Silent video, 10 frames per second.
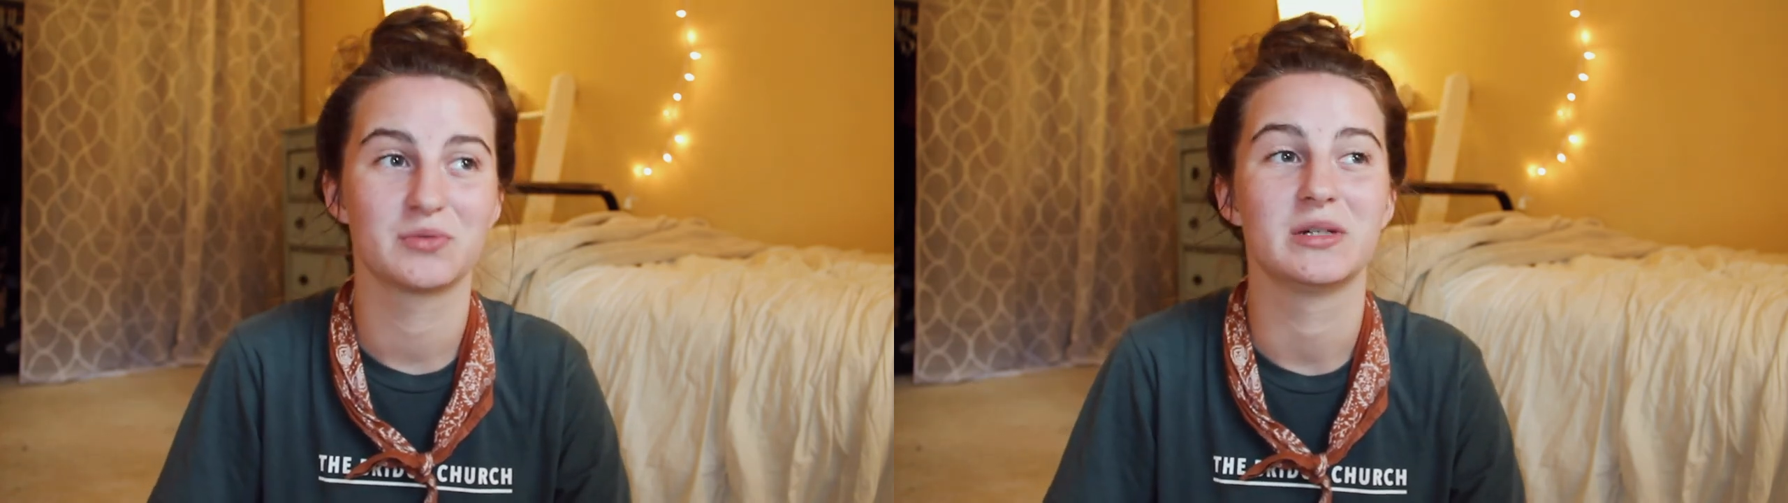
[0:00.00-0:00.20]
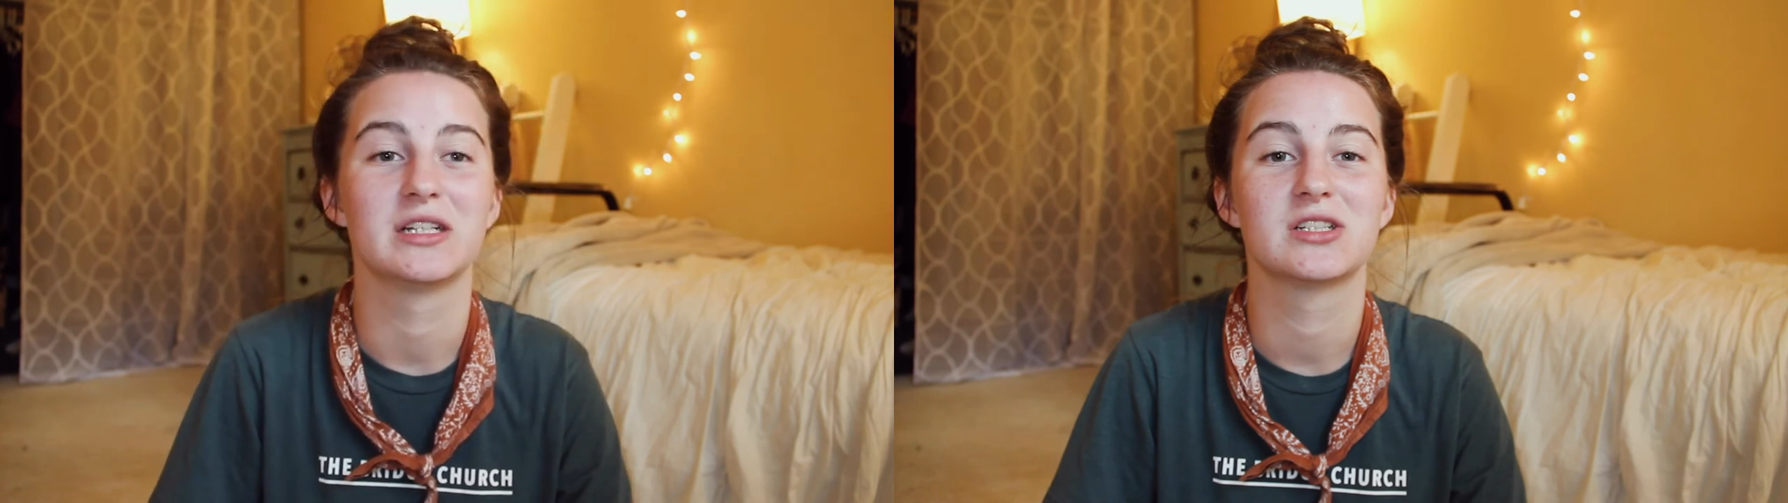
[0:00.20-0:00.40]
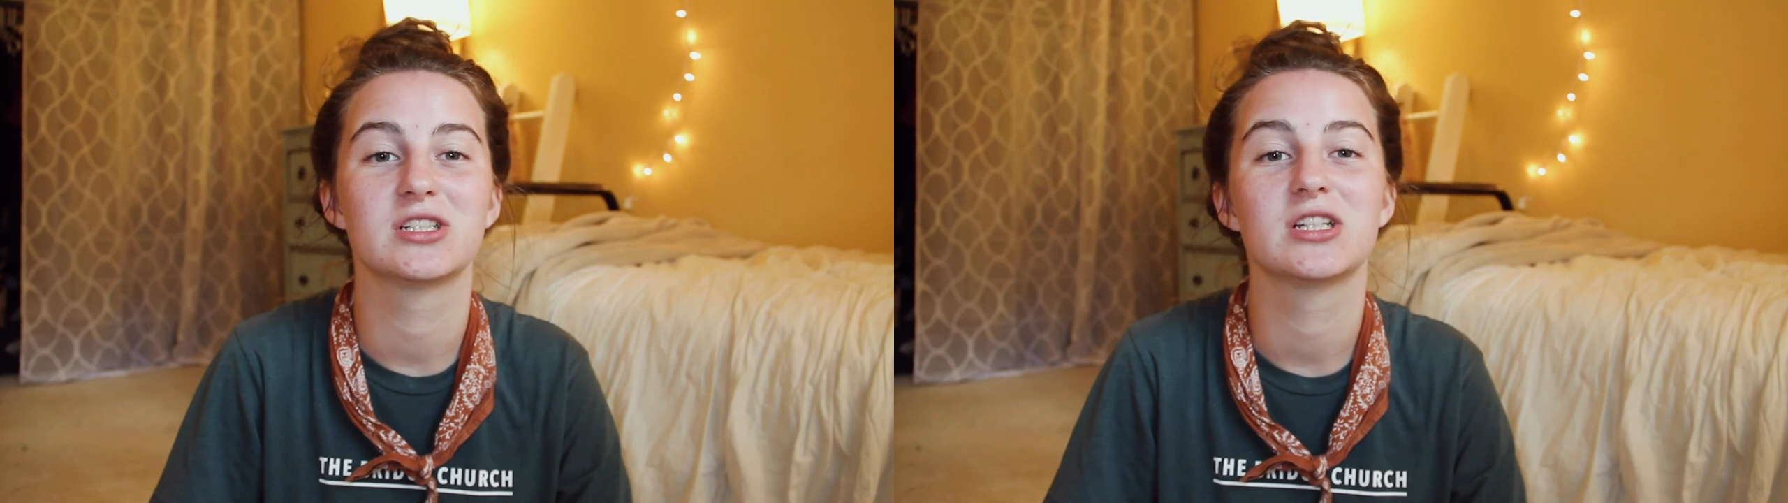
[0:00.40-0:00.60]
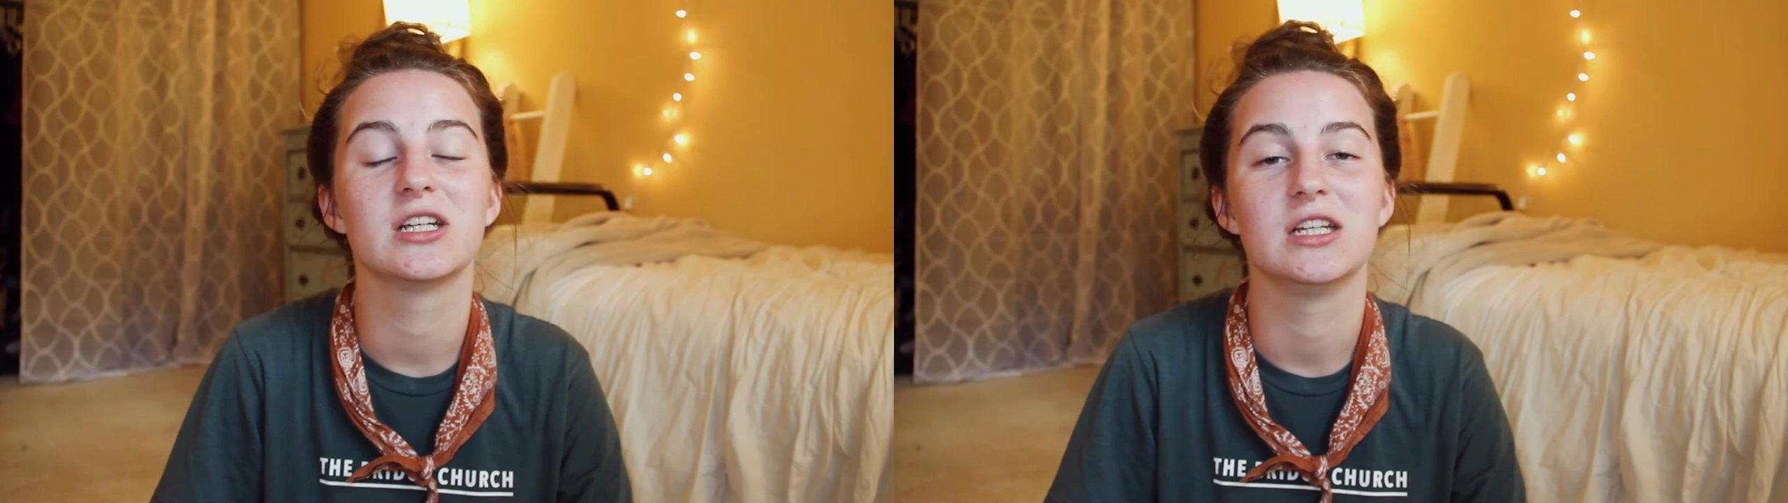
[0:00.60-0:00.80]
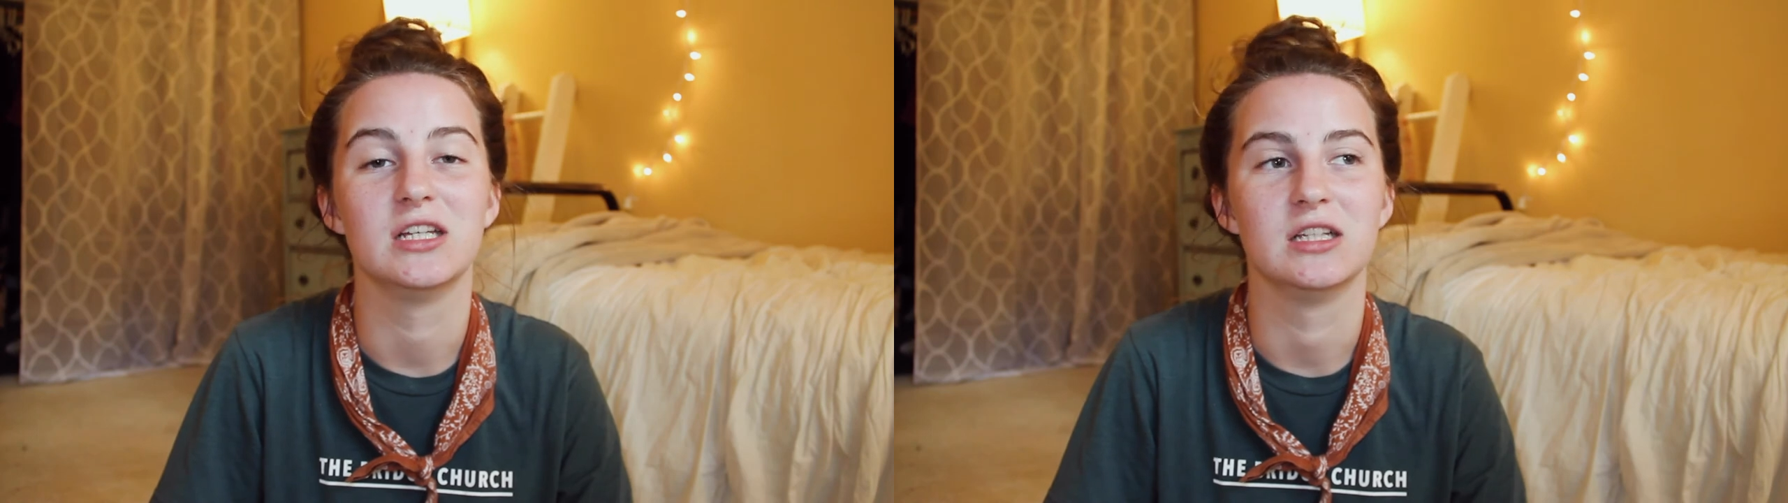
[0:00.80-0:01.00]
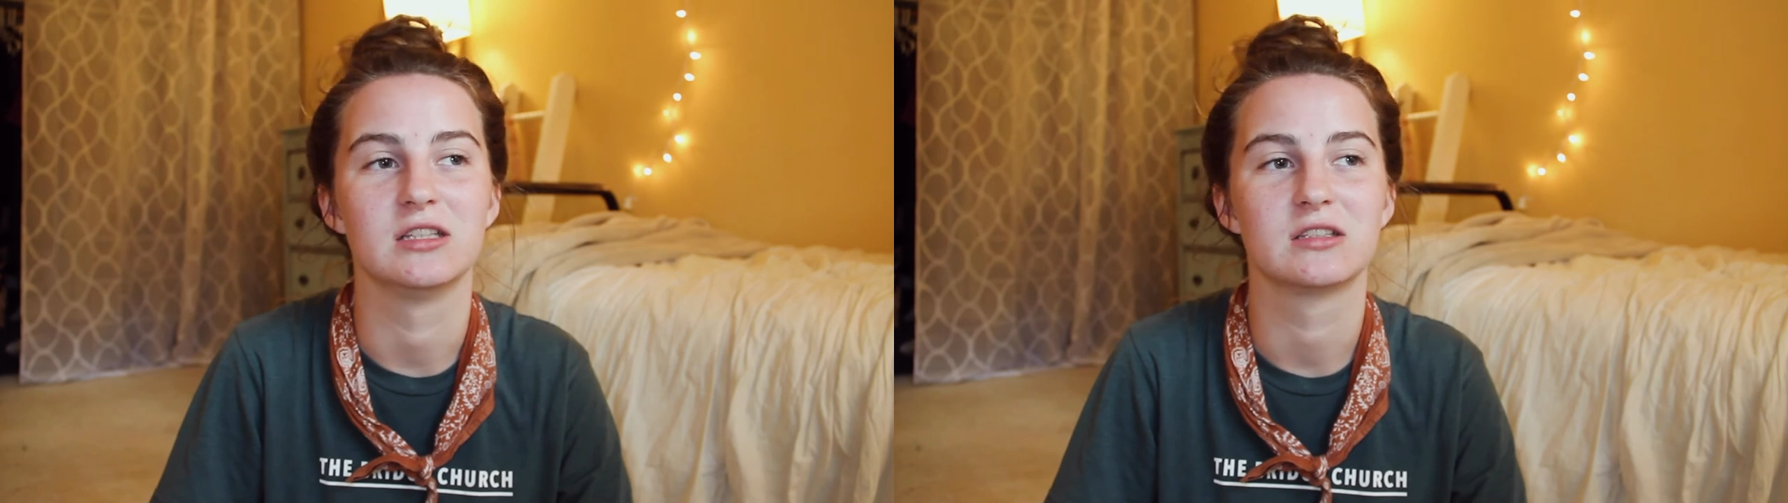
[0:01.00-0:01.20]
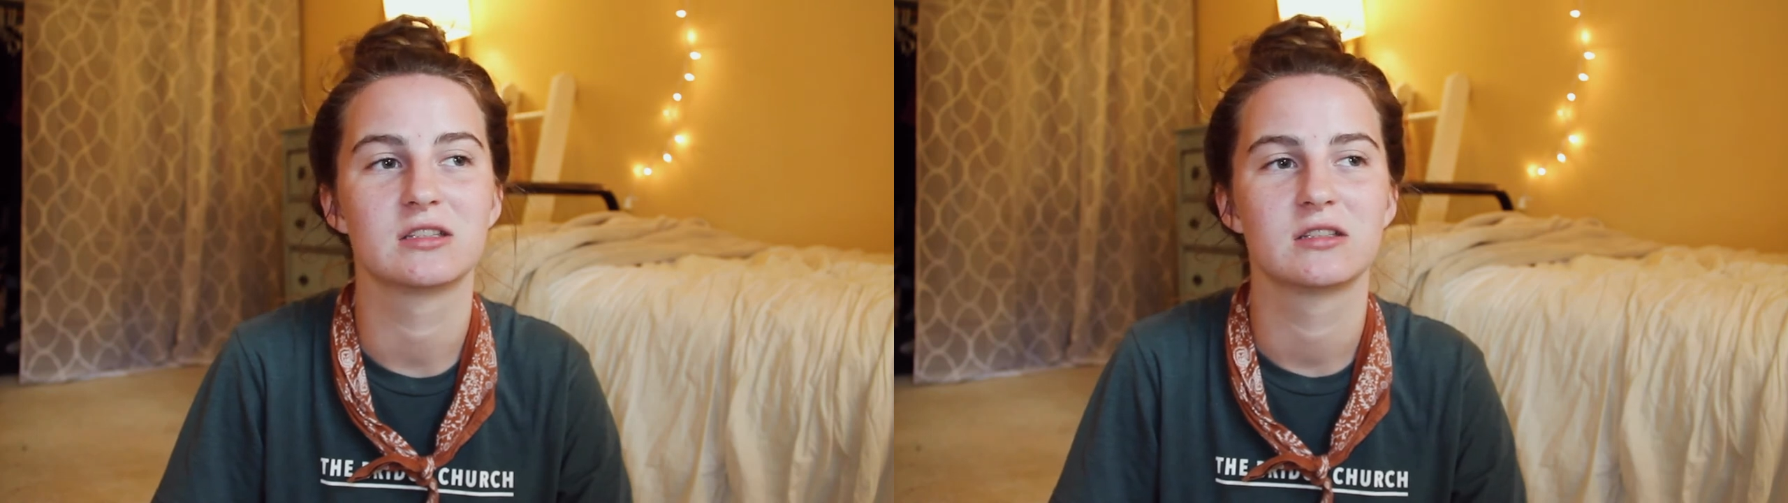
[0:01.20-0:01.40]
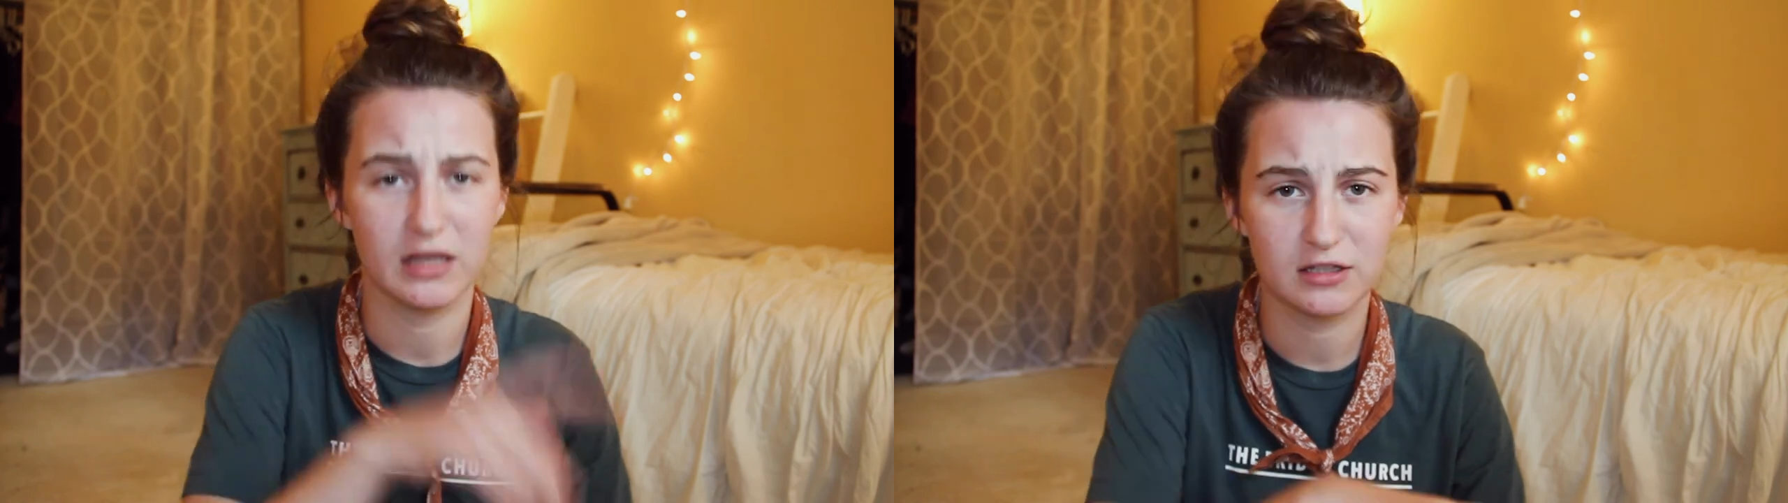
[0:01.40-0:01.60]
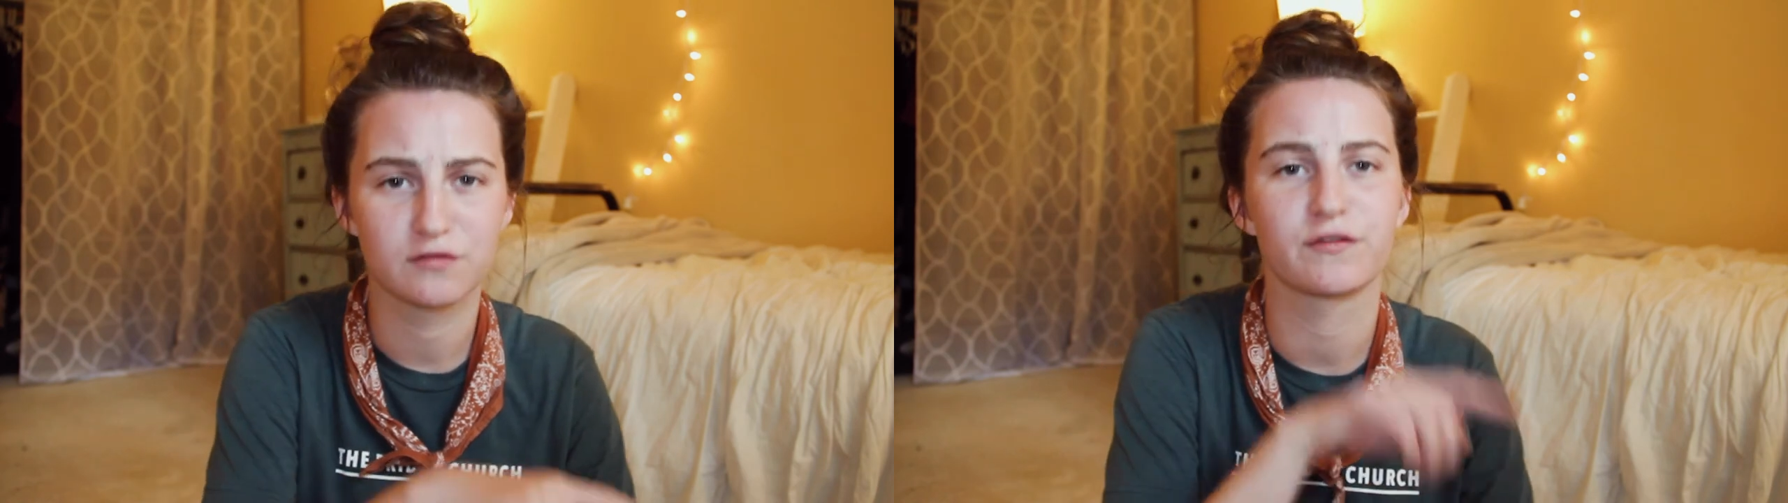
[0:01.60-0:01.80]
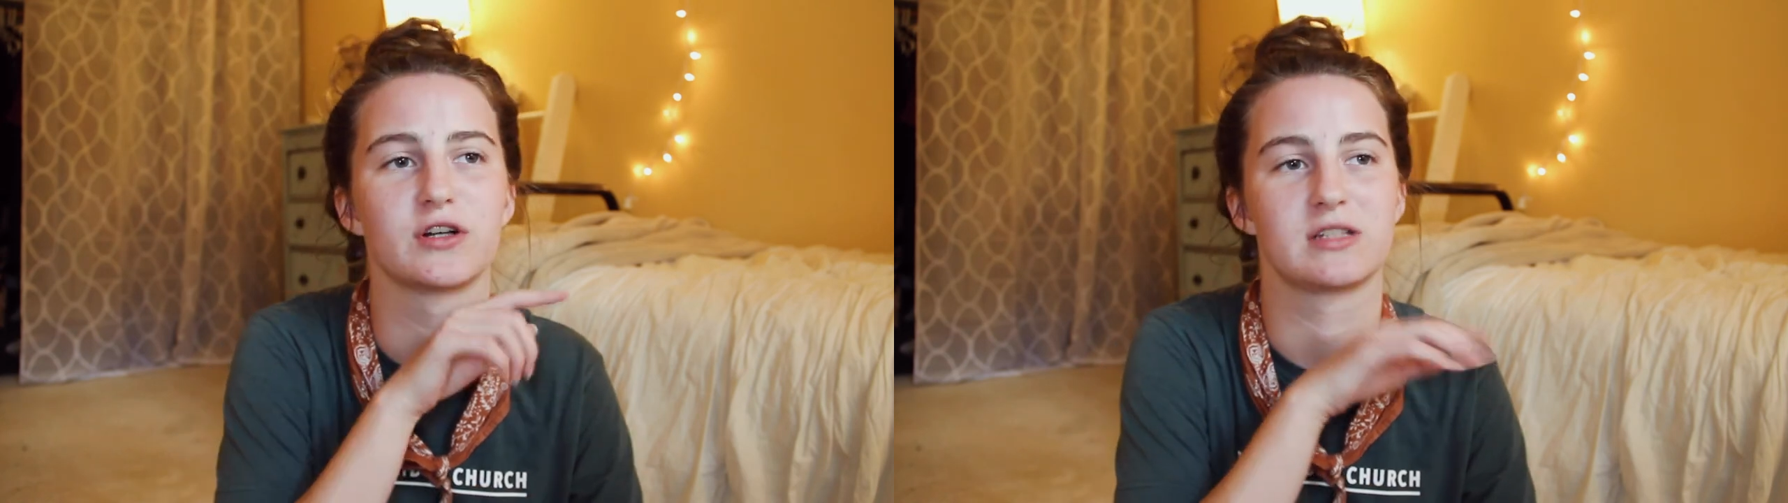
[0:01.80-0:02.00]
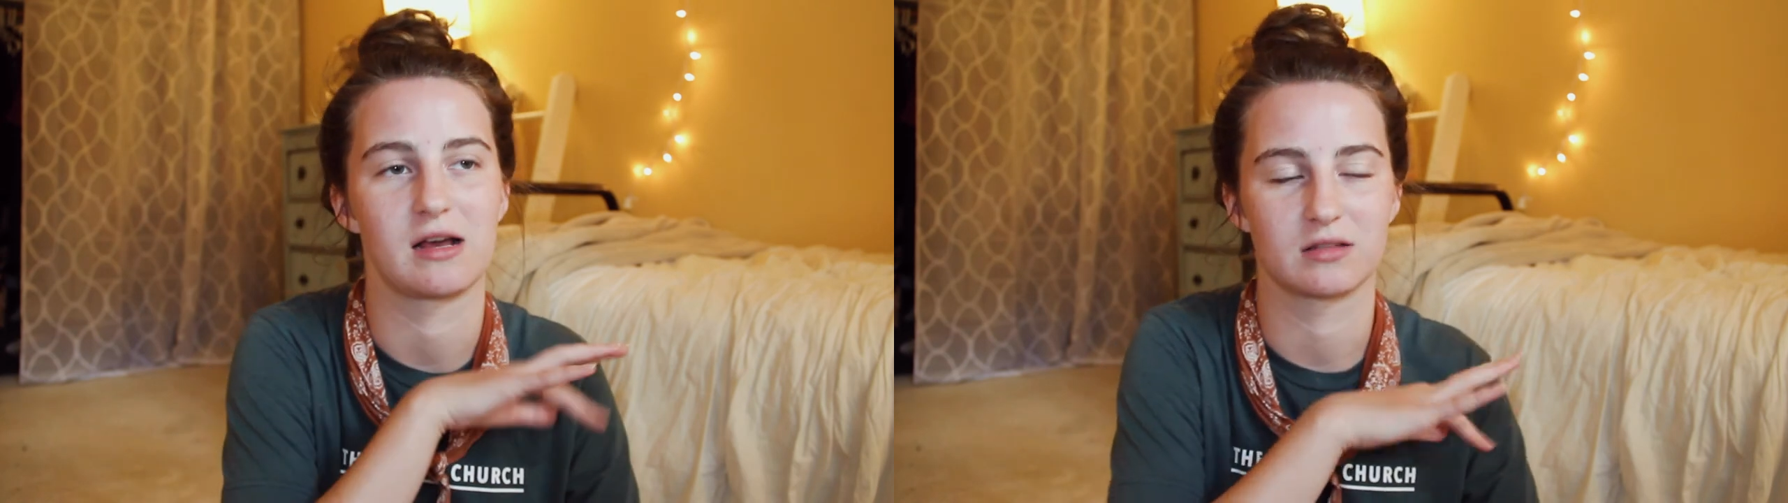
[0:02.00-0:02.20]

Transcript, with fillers: which is his first house,